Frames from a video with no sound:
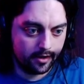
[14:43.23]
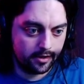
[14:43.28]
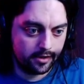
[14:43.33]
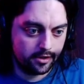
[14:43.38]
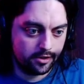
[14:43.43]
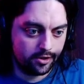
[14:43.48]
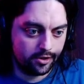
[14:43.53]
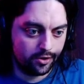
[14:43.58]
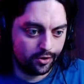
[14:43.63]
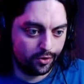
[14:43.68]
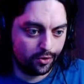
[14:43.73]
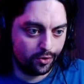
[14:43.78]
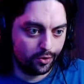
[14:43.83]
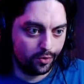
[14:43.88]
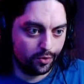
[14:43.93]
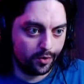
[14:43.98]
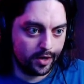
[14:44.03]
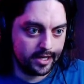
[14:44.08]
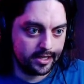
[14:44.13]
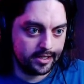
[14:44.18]

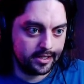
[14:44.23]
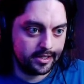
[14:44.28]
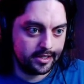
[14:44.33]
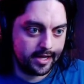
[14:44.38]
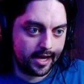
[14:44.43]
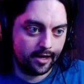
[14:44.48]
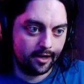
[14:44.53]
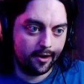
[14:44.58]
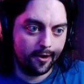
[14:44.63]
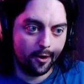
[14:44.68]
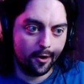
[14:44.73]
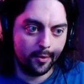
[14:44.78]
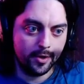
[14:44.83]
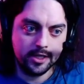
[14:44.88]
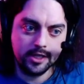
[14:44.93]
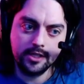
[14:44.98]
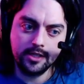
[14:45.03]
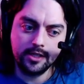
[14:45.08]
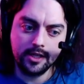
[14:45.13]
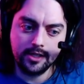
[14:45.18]
to instead go with
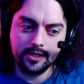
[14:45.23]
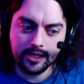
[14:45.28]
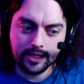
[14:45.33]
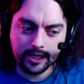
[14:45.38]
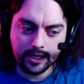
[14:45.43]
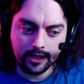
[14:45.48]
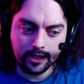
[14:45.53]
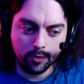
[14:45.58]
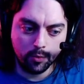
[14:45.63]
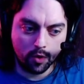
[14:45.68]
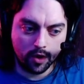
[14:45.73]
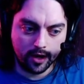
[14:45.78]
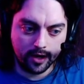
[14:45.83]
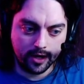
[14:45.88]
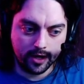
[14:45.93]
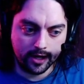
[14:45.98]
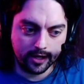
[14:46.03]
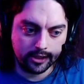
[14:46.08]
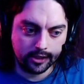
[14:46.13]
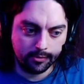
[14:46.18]
just a T1
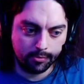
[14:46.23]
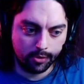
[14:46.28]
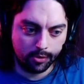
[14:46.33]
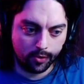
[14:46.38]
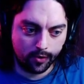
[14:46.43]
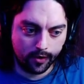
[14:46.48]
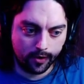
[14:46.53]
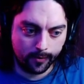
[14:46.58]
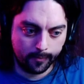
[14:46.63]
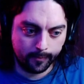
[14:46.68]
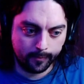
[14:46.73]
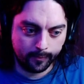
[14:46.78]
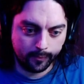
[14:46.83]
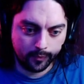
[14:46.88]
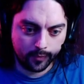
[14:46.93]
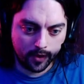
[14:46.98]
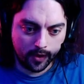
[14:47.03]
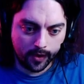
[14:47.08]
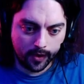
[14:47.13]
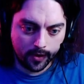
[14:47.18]
Explorer.
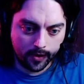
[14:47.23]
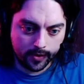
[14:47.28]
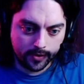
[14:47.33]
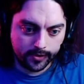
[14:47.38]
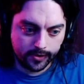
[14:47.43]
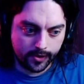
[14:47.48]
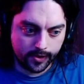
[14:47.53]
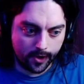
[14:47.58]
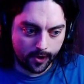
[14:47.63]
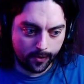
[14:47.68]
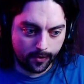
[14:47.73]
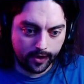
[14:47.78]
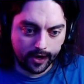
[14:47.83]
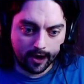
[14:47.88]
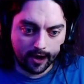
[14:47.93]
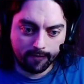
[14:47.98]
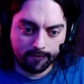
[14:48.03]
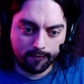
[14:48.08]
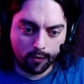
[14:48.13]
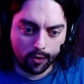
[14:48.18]
So
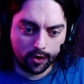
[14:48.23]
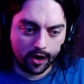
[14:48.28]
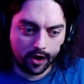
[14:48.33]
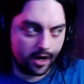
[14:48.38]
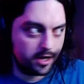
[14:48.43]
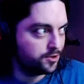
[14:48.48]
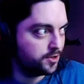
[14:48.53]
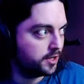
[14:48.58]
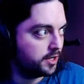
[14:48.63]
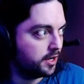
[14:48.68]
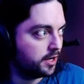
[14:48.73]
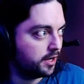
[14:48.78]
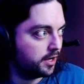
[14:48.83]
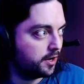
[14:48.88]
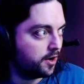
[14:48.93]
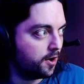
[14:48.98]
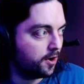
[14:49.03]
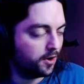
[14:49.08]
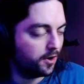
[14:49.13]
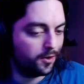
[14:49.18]
yeah, 400
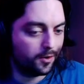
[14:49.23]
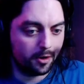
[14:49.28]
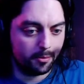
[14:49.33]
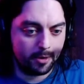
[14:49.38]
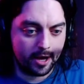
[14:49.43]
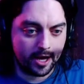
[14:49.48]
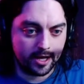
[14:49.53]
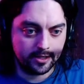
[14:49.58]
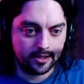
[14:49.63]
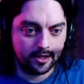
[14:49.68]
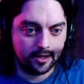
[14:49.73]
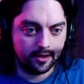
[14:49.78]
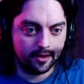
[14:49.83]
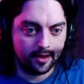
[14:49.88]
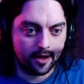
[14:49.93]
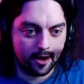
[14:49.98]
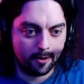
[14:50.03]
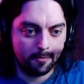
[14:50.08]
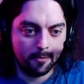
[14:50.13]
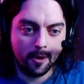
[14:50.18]
cargo capacity
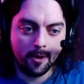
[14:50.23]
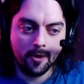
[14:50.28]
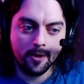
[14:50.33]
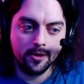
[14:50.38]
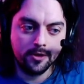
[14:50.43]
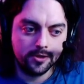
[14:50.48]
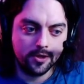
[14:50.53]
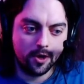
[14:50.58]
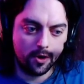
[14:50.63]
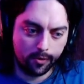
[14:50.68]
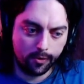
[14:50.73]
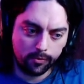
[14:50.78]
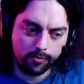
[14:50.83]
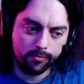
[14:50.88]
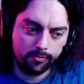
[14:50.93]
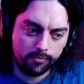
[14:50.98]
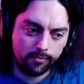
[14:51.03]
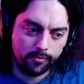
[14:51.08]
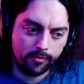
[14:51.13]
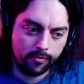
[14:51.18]
there. So
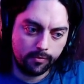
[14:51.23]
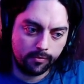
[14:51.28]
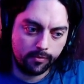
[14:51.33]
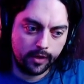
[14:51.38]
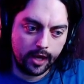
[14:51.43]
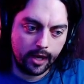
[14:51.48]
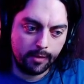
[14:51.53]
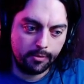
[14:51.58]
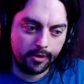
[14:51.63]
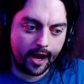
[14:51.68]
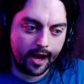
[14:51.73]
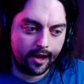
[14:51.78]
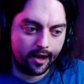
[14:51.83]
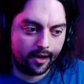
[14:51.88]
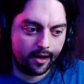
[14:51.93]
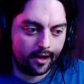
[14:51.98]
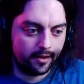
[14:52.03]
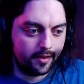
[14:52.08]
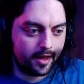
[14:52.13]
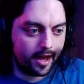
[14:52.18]
keep an eye out
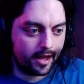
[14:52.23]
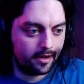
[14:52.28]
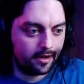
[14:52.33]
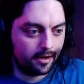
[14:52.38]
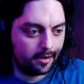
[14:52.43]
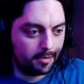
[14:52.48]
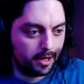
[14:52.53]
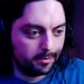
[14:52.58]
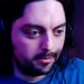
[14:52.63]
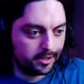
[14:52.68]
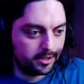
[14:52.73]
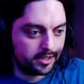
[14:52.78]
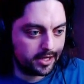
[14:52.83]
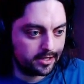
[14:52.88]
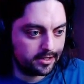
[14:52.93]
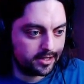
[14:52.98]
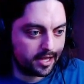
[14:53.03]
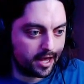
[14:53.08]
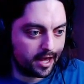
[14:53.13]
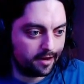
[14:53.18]
on that, and maybe
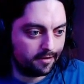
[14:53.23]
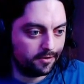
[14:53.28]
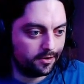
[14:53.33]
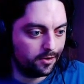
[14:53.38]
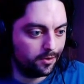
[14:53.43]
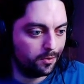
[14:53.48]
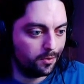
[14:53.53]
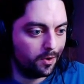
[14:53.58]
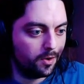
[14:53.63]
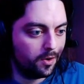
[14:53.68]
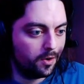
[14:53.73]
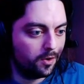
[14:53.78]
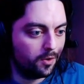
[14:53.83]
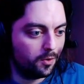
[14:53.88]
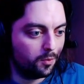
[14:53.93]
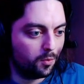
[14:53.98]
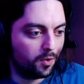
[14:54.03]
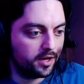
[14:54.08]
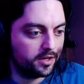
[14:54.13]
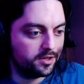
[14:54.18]
test that if you
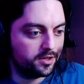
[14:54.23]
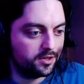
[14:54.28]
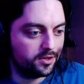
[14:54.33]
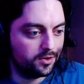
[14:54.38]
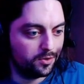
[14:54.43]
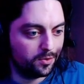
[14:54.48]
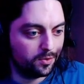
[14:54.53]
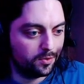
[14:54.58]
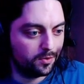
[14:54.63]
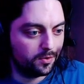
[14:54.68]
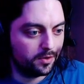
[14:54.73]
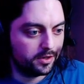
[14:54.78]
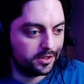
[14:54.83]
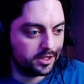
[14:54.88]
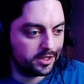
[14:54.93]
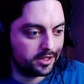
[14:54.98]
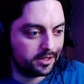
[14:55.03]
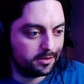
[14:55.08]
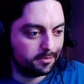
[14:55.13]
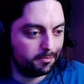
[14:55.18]
want to
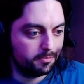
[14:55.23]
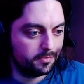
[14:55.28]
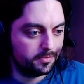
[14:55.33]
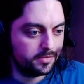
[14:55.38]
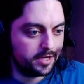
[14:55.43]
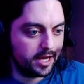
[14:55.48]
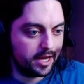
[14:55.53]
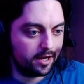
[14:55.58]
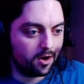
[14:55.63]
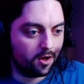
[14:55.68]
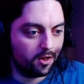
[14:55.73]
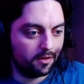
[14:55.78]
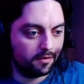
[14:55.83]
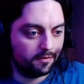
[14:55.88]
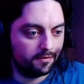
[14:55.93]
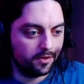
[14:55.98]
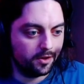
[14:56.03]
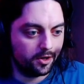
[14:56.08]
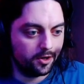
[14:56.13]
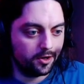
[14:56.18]
just take all of
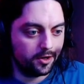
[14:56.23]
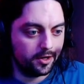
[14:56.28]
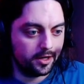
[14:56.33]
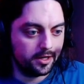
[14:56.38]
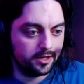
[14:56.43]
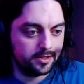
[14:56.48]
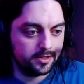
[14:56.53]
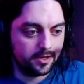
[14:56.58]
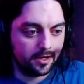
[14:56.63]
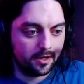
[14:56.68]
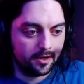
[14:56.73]
the goodies